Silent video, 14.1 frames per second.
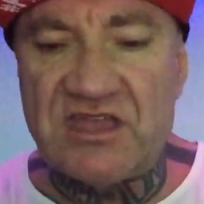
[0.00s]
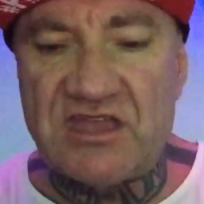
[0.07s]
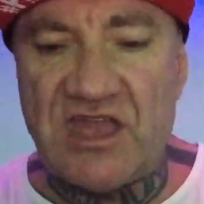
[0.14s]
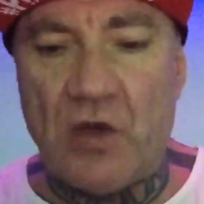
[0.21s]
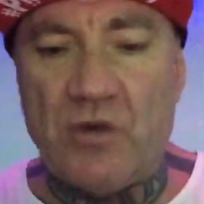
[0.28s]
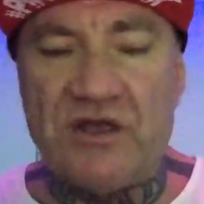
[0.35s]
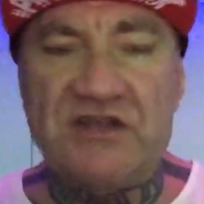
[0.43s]

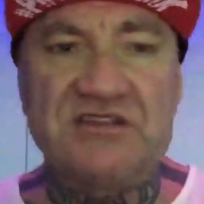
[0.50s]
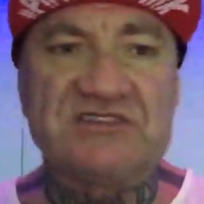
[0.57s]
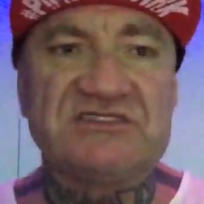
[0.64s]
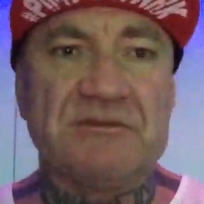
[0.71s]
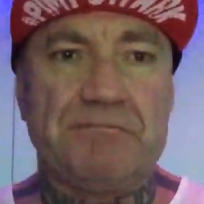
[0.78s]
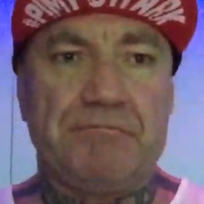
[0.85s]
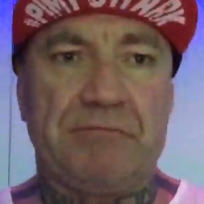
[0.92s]
going
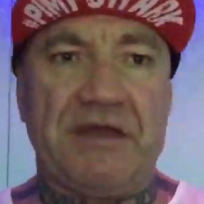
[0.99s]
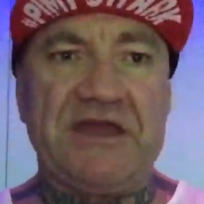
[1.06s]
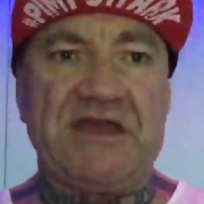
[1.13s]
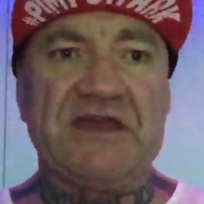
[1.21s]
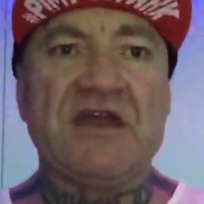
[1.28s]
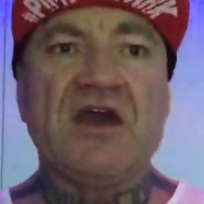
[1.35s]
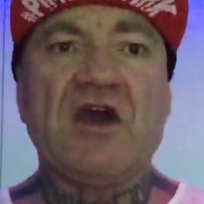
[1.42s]
to
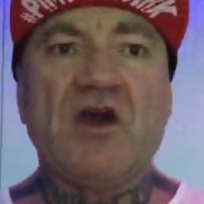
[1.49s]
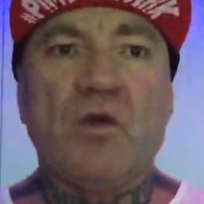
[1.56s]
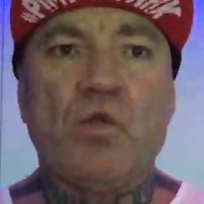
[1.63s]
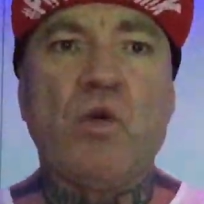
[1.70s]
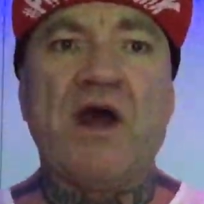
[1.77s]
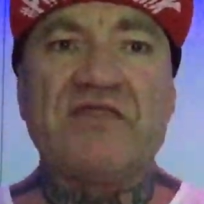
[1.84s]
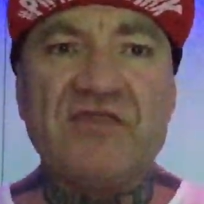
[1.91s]
be
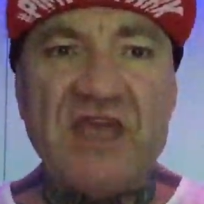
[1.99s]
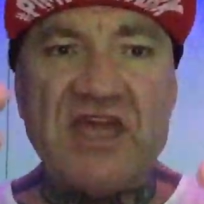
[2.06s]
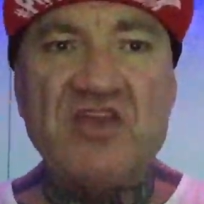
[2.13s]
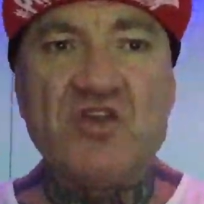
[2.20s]
one that